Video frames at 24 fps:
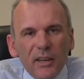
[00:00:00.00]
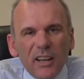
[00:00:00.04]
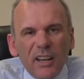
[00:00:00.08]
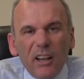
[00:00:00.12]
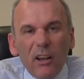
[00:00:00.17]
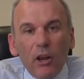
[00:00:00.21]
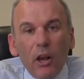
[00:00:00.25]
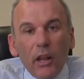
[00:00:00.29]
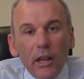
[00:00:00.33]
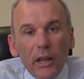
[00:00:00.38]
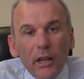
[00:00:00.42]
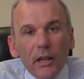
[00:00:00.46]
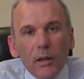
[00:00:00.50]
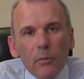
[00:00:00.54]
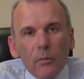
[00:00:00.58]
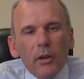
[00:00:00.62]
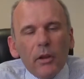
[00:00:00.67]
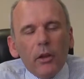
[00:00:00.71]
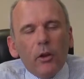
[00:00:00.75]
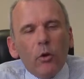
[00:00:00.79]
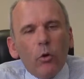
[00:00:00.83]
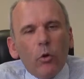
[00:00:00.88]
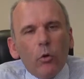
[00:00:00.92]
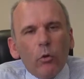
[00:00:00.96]
clearly
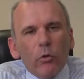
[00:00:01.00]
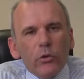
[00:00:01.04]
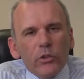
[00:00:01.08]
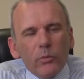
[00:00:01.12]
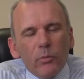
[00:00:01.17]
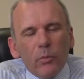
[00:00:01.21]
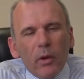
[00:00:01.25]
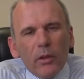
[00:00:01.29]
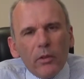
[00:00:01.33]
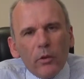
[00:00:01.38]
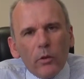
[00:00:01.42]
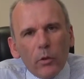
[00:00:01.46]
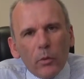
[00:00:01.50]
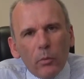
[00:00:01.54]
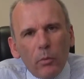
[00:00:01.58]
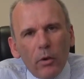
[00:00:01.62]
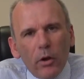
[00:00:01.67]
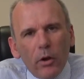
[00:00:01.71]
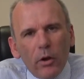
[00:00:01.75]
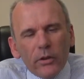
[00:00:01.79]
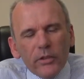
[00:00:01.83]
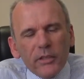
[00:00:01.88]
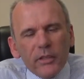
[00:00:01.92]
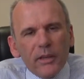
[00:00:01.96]
been caused by the other
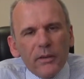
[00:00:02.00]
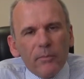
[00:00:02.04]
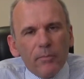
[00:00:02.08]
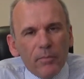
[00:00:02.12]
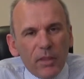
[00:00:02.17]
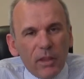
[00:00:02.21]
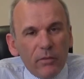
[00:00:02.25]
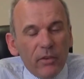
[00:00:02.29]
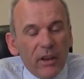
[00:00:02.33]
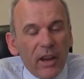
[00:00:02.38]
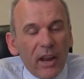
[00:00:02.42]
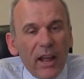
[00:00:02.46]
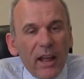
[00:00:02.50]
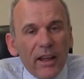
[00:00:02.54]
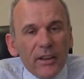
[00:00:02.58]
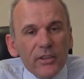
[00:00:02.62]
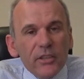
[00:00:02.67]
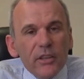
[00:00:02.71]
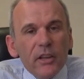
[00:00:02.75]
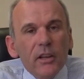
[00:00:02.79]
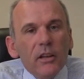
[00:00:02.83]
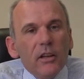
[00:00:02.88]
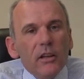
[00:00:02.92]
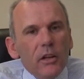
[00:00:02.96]
party. If it
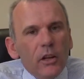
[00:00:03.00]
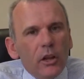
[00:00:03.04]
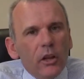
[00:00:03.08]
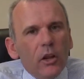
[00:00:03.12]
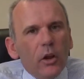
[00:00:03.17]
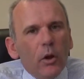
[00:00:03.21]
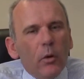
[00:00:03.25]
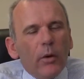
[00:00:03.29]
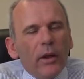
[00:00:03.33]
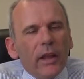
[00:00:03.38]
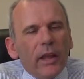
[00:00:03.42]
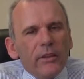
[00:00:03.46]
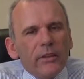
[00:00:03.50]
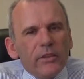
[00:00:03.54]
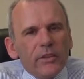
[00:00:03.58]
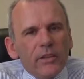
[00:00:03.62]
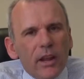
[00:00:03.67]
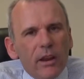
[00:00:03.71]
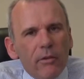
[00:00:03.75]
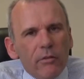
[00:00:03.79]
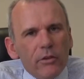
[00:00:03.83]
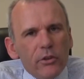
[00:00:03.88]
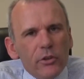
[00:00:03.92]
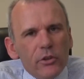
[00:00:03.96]
has, you can go against
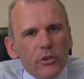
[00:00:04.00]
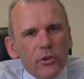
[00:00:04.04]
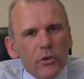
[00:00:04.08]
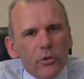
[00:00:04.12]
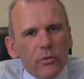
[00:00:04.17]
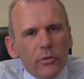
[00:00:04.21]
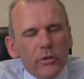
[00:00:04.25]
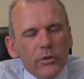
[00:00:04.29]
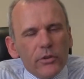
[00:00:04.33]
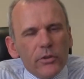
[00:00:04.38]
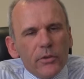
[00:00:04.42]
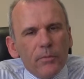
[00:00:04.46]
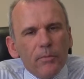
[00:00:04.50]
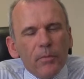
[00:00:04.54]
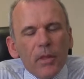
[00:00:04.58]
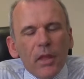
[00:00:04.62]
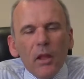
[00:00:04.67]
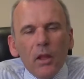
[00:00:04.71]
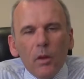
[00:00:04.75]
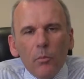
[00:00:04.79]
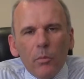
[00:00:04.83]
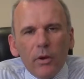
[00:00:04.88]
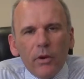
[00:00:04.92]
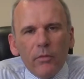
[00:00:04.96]
their insurers.
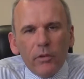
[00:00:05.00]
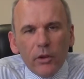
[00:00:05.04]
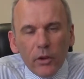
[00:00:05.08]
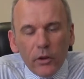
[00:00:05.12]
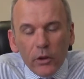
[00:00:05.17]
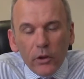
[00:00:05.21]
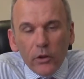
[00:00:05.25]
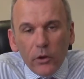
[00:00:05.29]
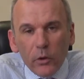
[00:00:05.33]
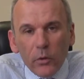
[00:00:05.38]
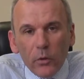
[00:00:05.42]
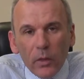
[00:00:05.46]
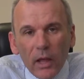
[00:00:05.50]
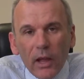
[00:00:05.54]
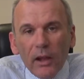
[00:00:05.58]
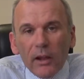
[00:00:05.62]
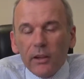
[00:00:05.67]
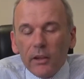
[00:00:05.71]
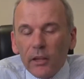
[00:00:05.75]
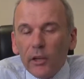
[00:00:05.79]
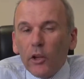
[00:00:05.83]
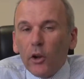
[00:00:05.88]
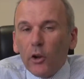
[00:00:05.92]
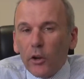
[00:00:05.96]
But if you're going to do that,
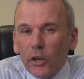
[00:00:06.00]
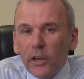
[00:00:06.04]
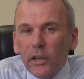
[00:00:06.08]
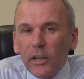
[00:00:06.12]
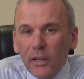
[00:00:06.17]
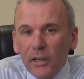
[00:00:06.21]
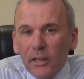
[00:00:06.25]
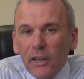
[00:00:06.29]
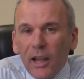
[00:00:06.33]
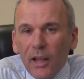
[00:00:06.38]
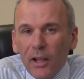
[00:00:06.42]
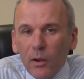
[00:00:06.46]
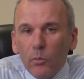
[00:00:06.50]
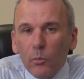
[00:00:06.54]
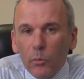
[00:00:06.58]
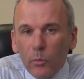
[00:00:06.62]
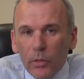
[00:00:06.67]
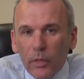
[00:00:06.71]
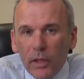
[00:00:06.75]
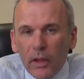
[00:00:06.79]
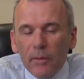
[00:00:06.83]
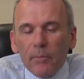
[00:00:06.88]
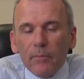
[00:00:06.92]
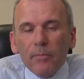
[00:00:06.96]
you're going to need help
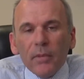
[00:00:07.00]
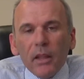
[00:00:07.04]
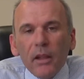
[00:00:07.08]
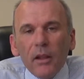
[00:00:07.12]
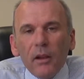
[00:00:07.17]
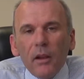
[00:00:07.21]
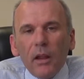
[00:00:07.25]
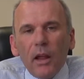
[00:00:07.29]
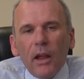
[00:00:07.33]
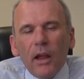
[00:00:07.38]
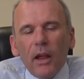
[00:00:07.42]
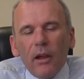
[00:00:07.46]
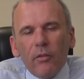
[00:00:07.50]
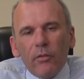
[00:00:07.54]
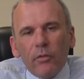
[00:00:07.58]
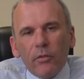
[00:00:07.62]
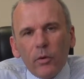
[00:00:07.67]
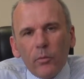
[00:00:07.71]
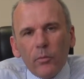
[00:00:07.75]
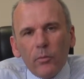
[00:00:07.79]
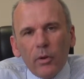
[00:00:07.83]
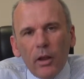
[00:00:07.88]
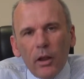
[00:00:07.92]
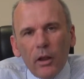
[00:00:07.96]
with it
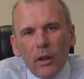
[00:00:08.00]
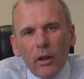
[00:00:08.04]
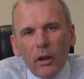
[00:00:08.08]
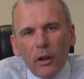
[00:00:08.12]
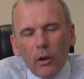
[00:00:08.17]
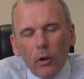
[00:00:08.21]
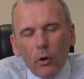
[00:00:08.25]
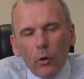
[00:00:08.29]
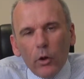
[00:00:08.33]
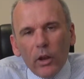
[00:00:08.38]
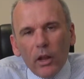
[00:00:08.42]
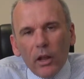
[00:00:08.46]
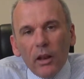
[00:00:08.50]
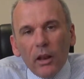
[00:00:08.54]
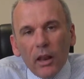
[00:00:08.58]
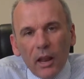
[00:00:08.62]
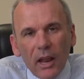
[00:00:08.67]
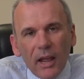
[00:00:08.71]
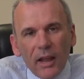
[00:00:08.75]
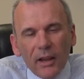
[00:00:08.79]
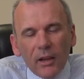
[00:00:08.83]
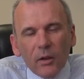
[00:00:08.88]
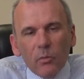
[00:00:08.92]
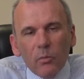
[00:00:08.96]
from a lawyer
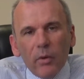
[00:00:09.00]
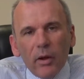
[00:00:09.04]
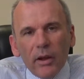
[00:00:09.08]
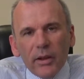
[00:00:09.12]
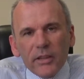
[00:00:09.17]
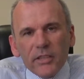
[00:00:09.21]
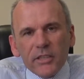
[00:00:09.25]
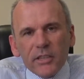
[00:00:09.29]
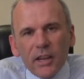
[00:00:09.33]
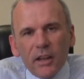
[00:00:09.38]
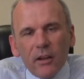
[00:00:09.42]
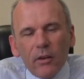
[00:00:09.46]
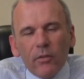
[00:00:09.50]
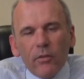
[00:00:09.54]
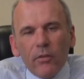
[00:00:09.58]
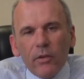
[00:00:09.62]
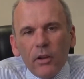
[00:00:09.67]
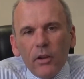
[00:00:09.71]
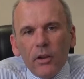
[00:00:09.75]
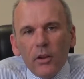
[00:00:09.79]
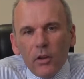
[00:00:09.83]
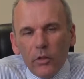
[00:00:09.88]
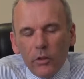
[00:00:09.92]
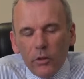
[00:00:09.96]
like myself.
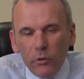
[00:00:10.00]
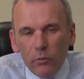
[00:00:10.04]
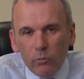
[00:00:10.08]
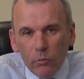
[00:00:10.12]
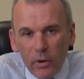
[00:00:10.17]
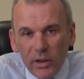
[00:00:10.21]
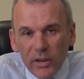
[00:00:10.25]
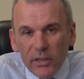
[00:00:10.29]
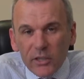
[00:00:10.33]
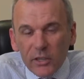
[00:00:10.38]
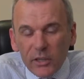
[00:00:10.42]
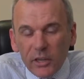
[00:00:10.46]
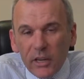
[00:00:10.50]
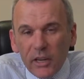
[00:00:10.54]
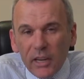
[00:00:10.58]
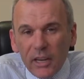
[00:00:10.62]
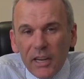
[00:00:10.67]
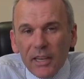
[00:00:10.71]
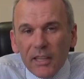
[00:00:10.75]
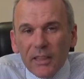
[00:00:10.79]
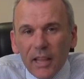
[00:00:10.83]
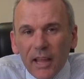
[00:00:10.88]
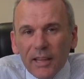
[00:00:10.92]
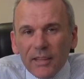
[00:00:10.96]
The reason you
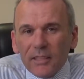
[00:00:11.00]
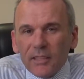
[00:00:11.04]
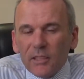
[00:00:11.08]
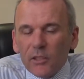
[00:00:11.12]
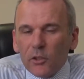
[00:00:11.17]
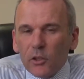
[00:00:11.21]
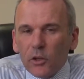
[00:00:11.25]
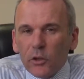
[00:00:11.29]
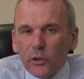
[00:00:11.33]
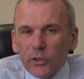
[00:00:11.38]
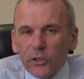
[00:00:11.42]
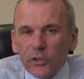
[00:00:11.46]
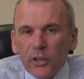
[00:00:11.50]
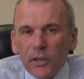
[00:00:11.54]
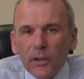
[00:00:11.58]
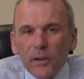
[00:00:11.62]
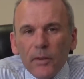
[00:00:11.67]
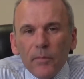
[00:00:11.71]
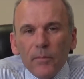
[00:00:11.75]
need that is because